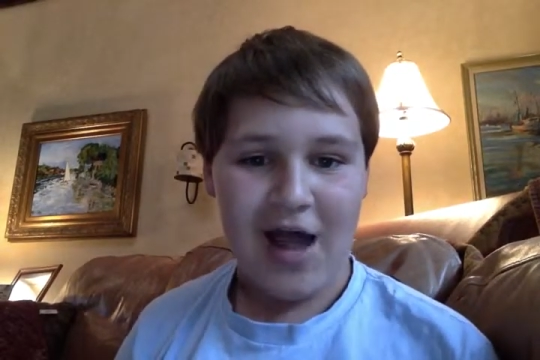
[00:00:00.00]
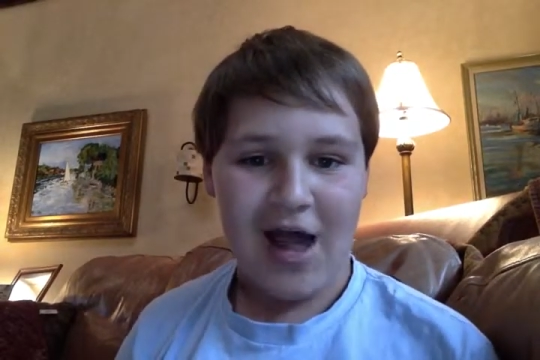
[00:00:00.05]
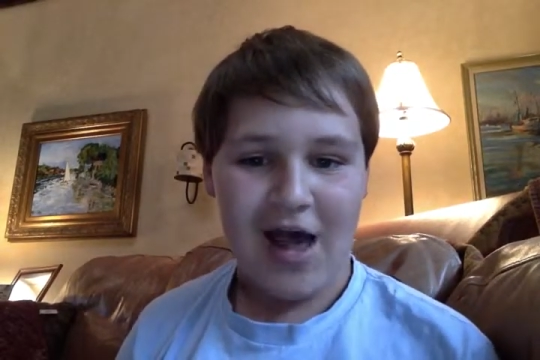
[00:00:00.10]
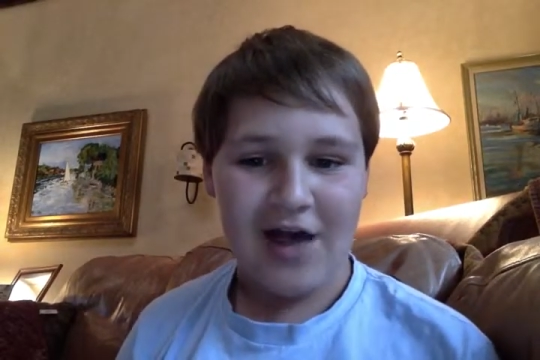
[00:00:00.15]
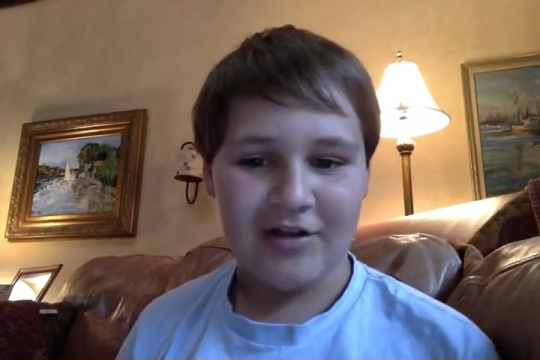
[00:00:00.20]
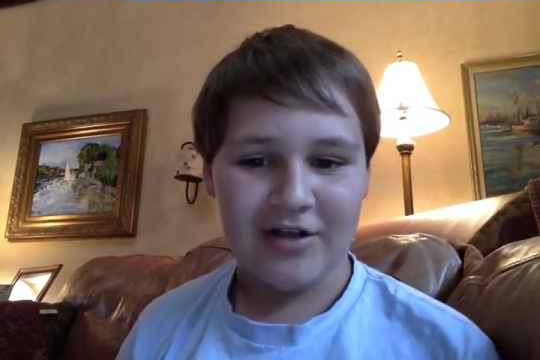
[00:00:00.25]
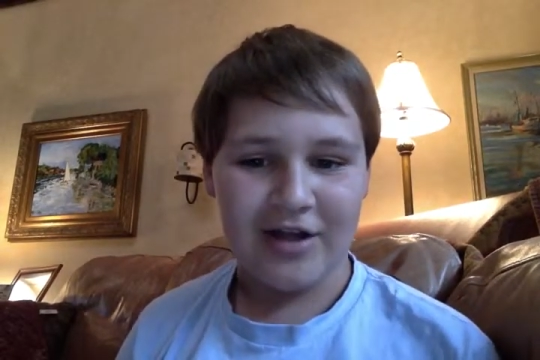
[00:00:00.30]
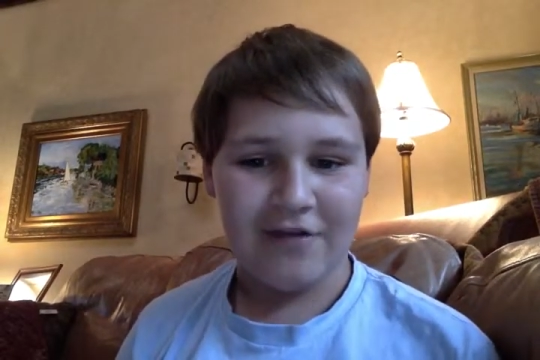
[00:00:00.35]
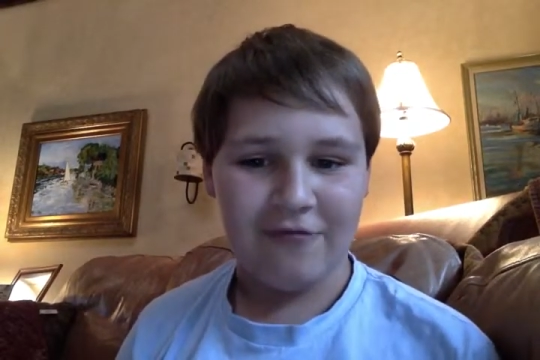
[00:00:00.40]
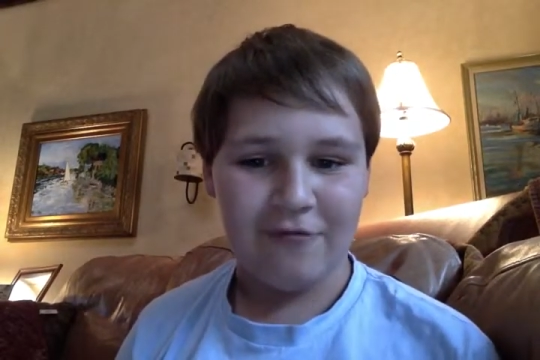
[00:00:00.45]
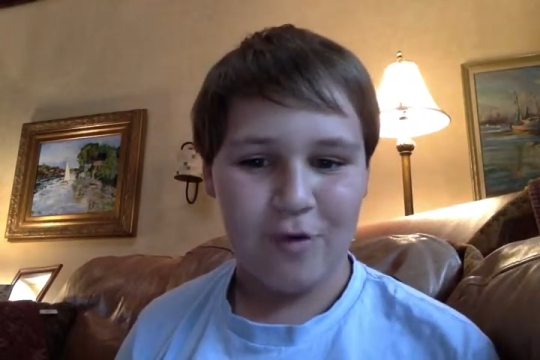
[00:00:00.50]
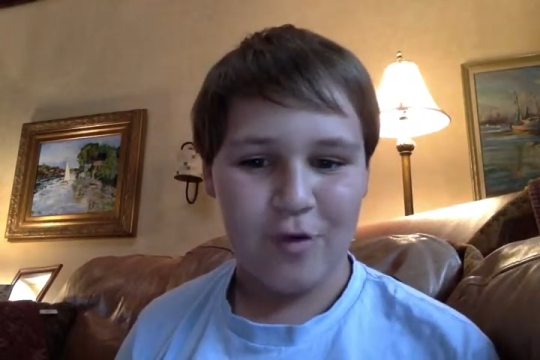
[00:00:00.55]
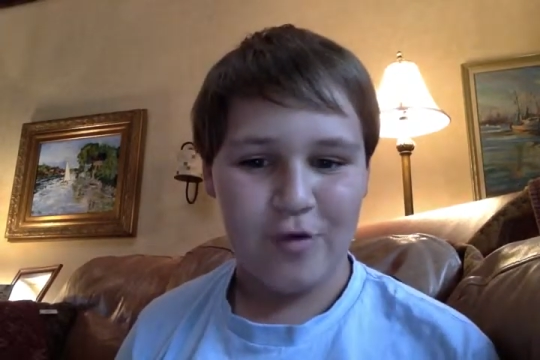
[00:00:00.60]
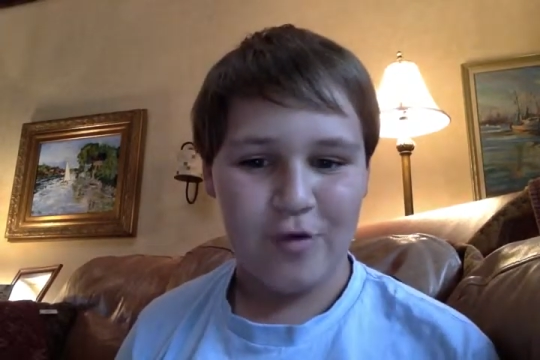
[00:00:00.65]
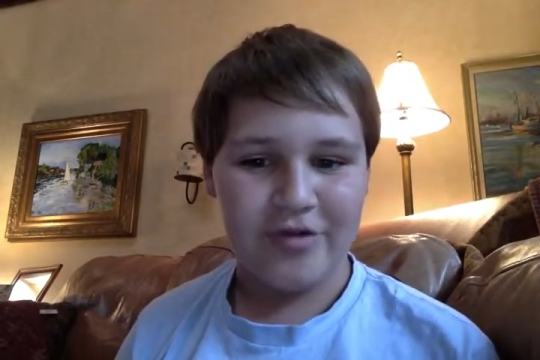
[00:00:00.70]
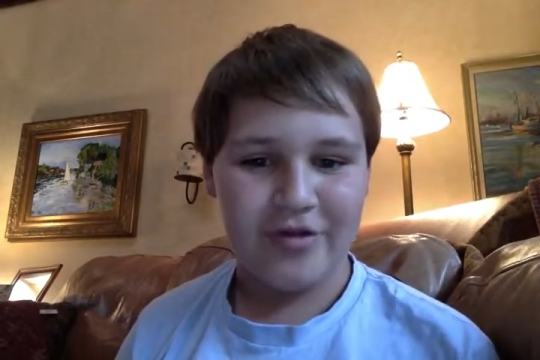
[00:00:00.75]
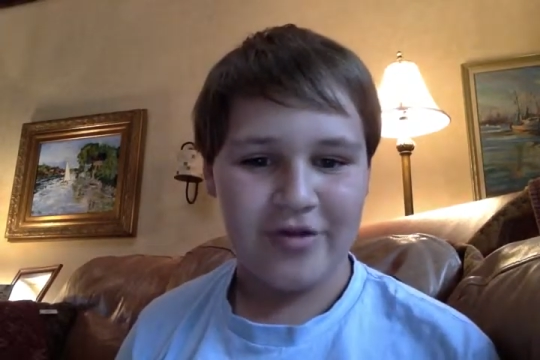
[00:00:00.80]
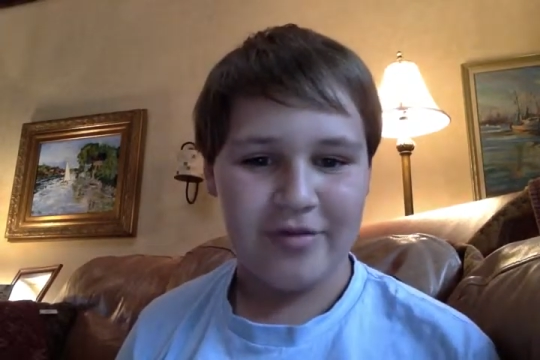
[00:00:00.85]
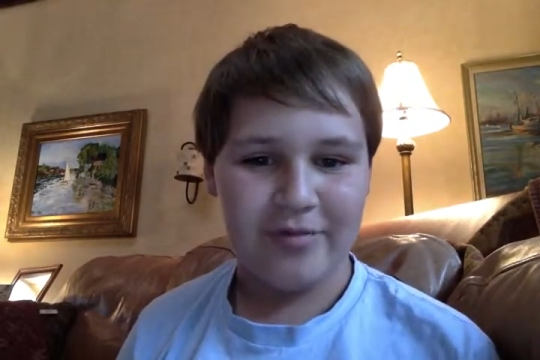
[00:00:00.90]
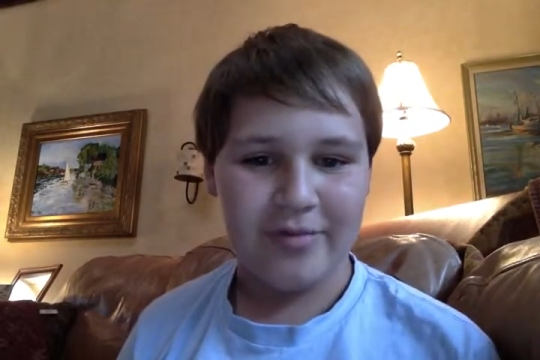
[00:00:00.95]
Allied
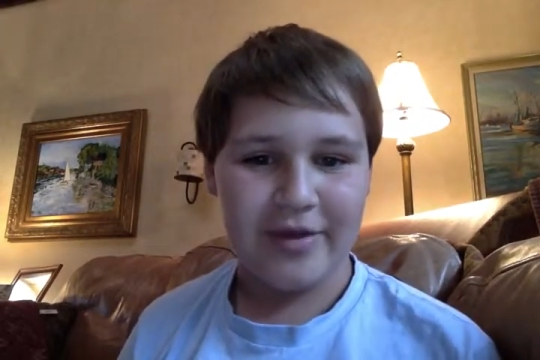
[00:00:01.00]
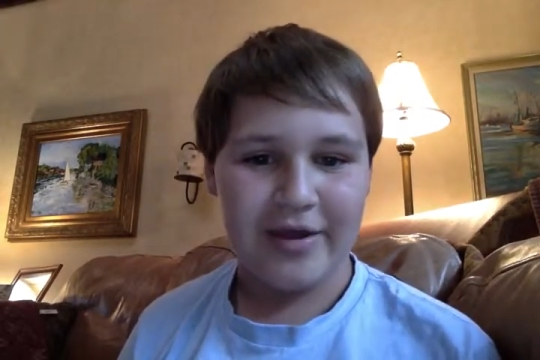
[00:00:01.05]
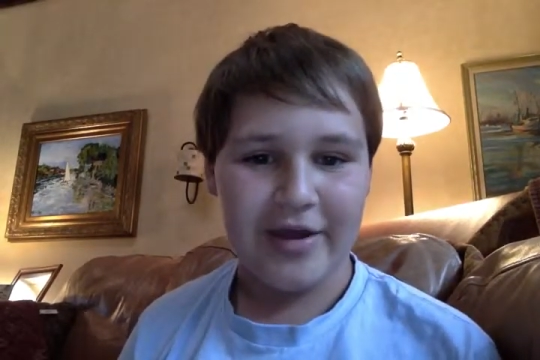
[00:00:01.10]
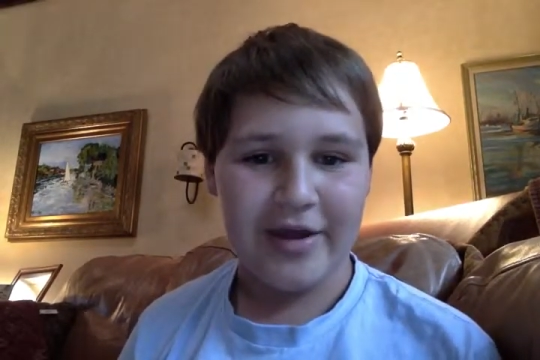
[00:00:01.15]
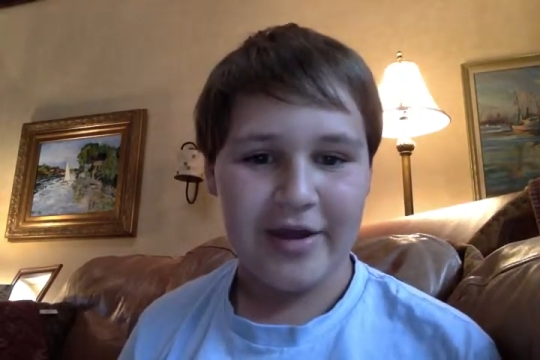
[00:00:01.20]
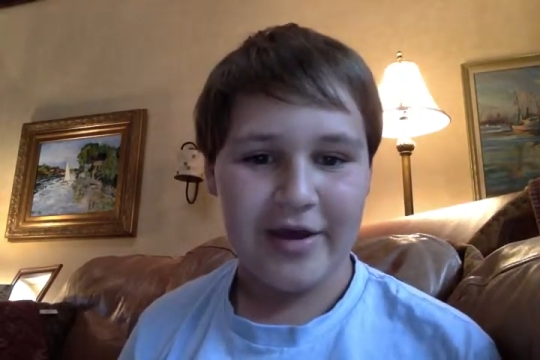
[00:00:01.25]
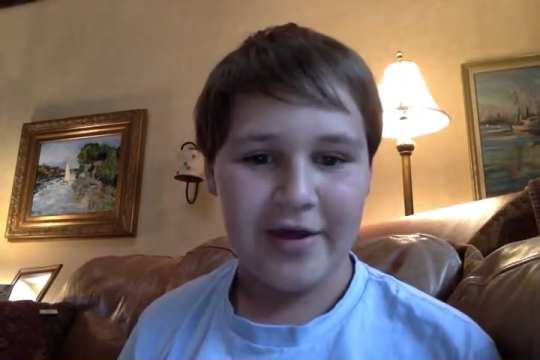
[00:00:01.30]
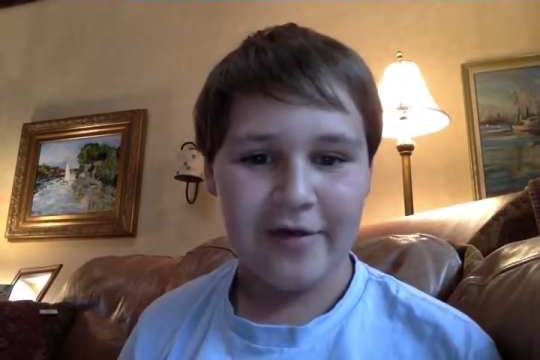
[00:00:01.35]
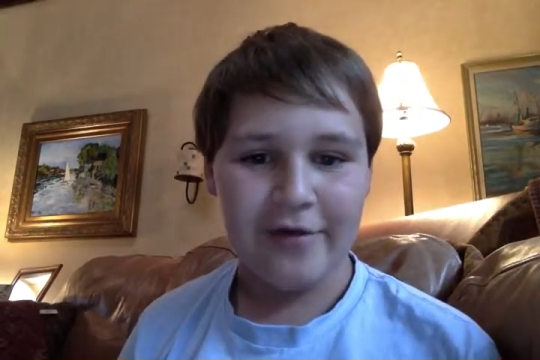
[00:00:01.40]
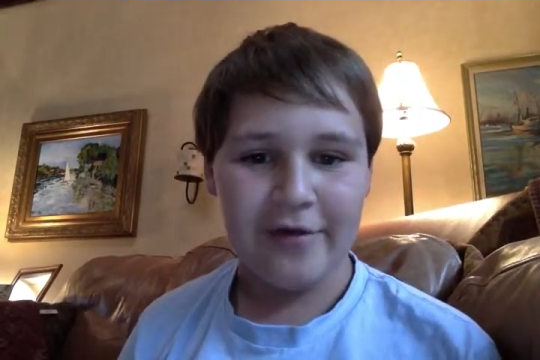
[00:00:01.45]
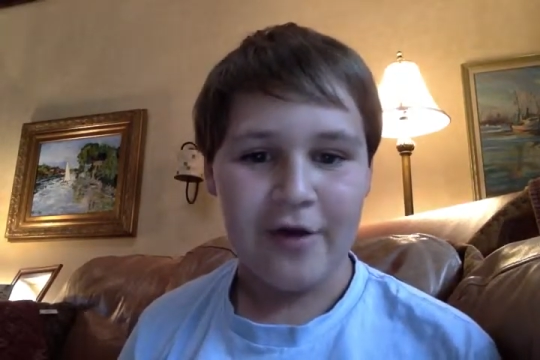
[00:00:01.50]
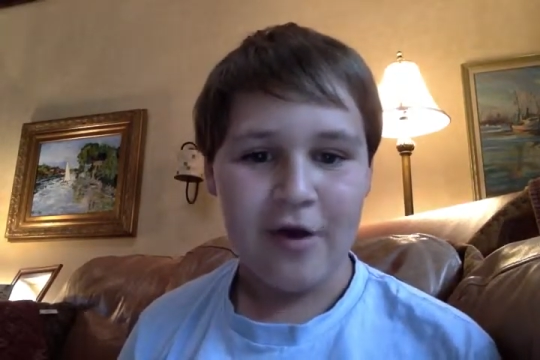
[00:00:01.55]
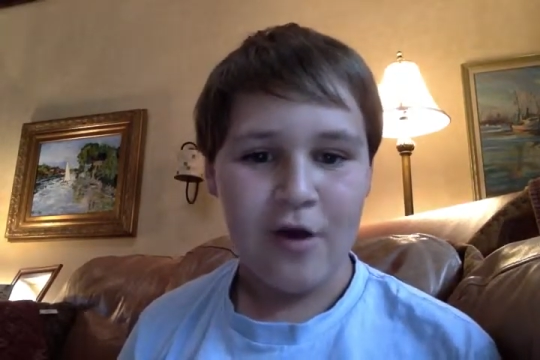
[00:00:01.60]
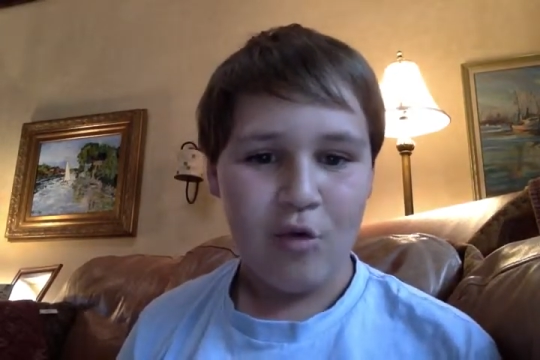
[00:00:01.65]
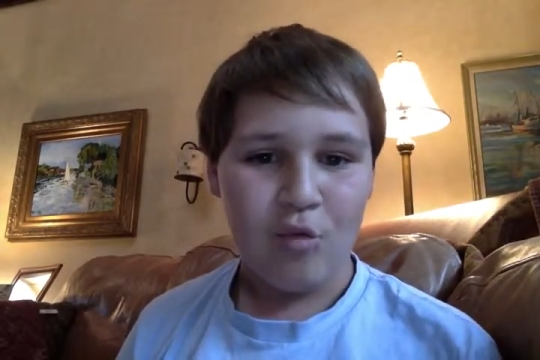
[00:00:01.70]
forces because